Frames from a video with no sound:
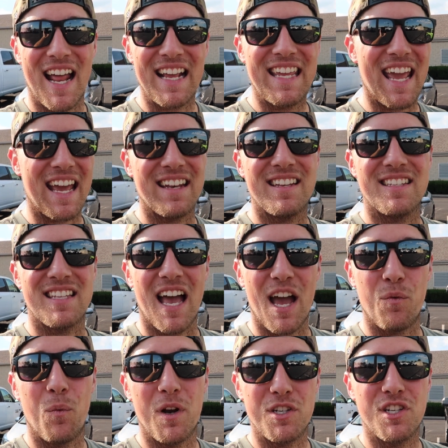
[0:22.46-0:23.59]
and I can't
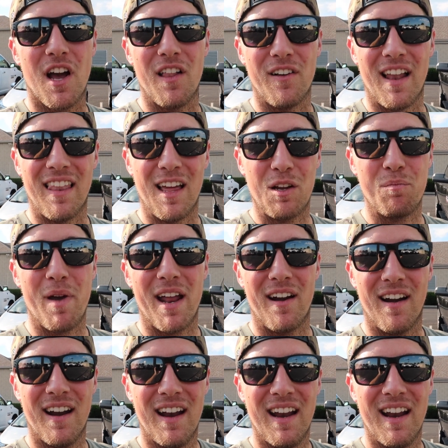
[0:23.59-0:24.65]
decide which color I like better.